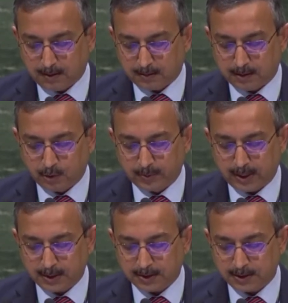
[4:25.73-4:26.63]
The human
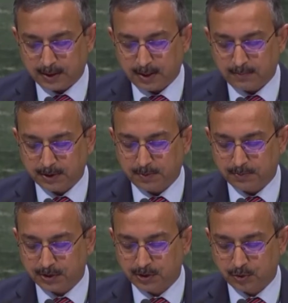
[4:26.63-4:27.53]
rights agenda must be
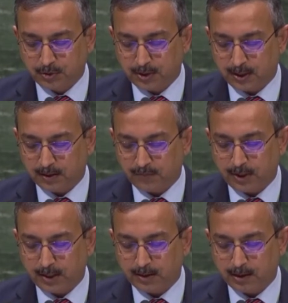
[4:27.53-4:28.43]
pursued in a
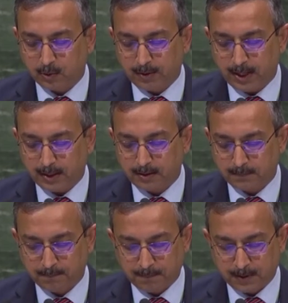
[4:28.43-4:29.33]
fair and equal manner,
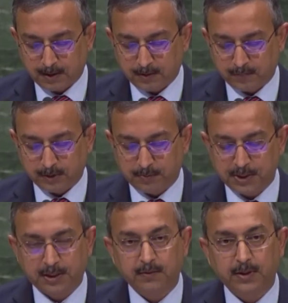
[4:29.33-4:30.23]
with
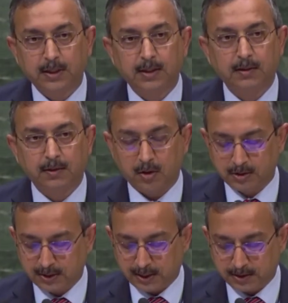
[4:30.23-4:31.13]
objectivity,
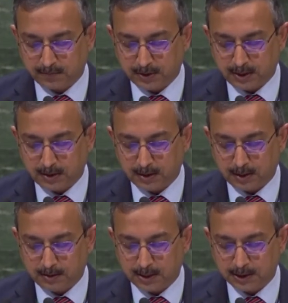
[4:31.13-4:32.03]
non-selectivity,
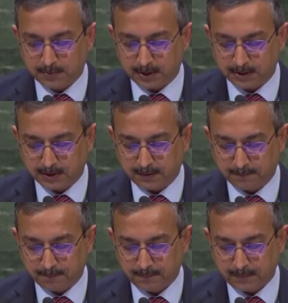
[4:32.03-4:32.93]
and transparency.
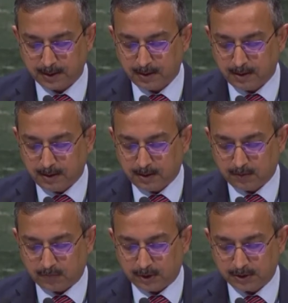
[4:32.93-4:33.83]

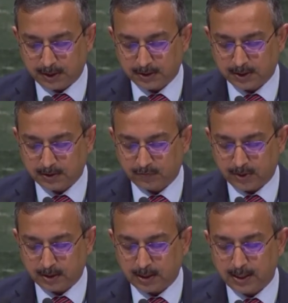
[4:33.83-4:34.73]
For the success of
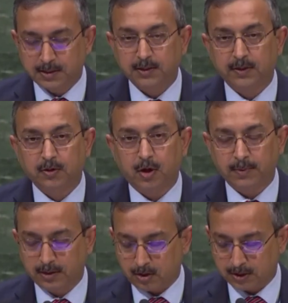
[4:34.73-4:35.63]
our collective and
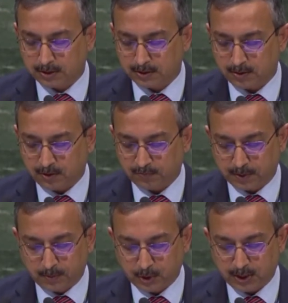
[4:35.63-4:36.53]
common cause of
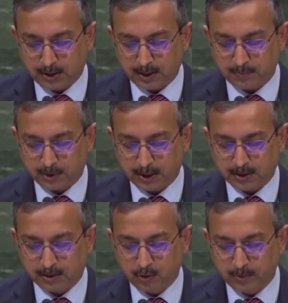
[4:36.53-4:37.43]
promoting and
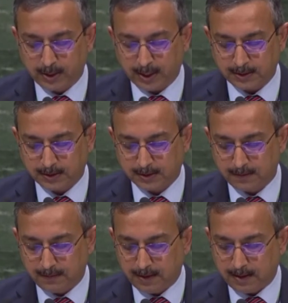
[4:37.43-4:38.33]
protecting human rights,
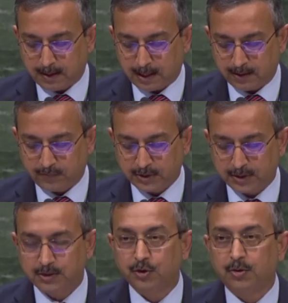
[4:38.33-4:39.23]
our
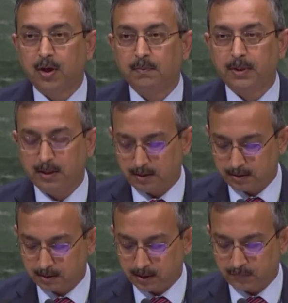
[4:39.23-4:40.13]
emphasis should not be
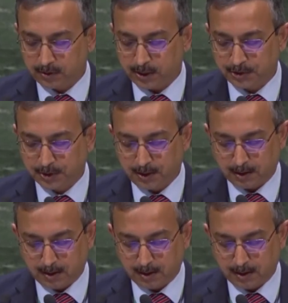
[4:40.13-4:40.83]
confrontational,